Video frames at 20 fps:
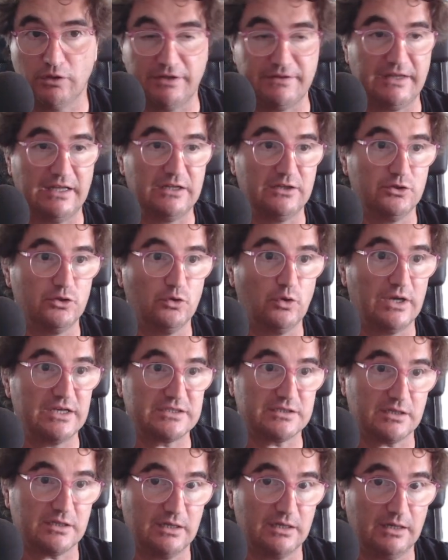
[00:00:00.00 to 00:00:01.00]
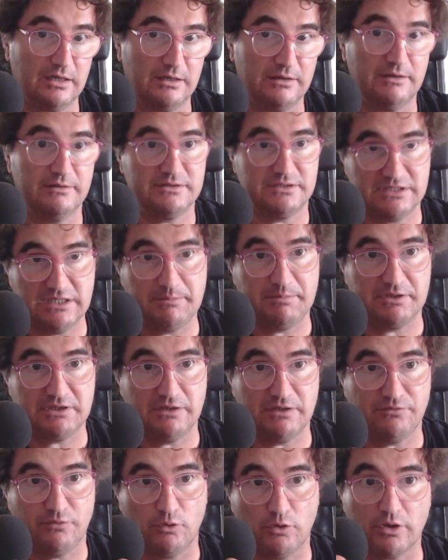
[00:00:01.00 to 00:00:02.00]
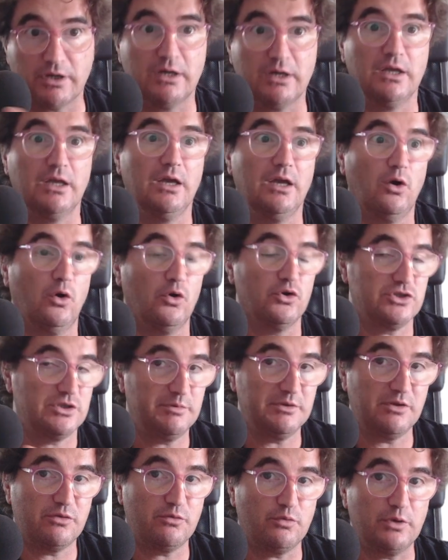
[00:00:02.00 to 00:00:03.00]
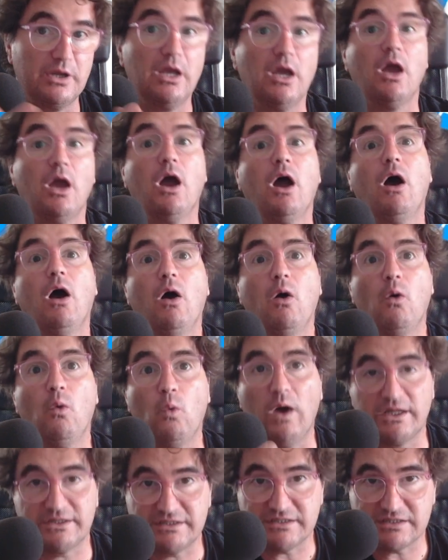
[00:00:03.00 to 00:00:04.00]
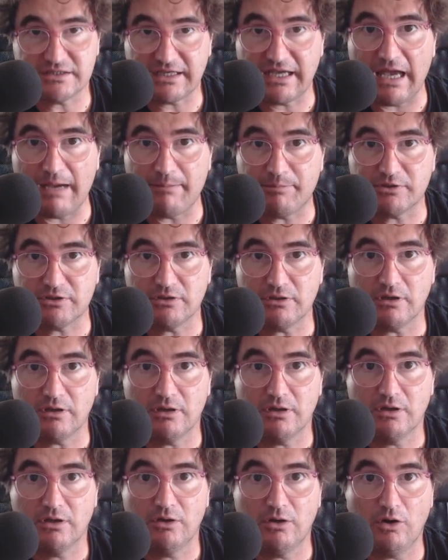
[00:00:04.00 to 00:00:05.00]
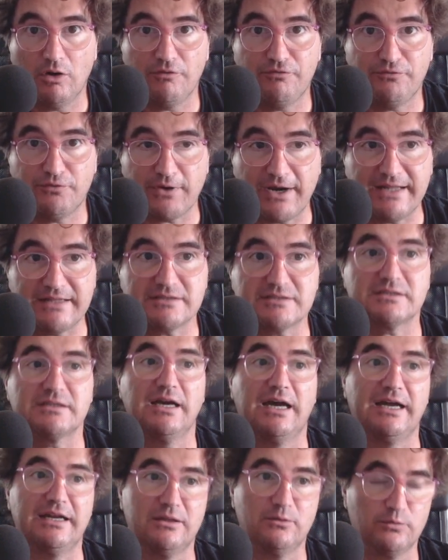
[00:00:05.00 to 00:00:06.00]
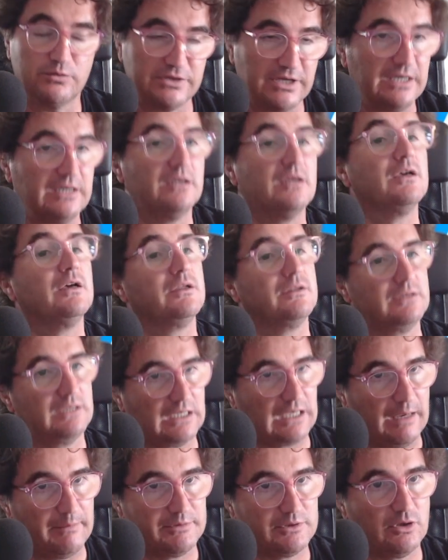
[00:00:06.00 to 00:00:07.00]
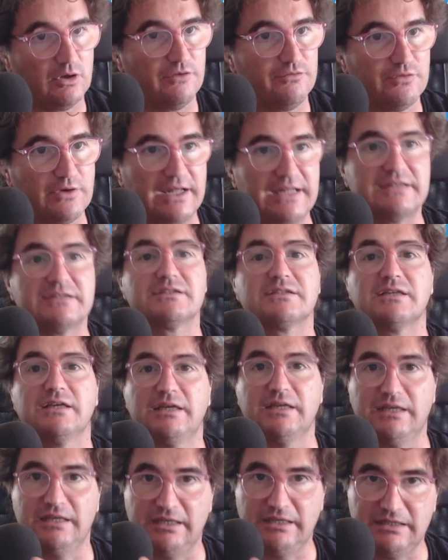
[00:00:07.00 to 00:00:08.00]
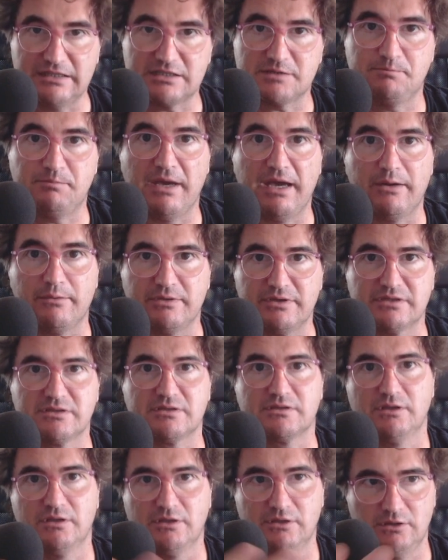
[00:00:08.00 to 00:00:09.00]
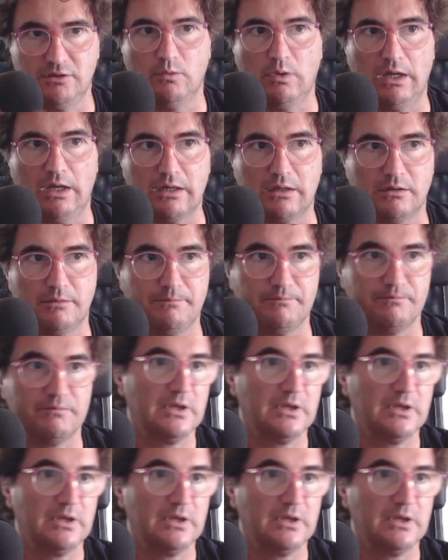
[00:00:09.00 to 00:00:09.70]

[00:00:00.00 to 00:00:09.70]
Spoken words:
And then you ask GPT-4 or GPT-3, what is the capital of France? And you say, the capital of France is Paris. You're welcome.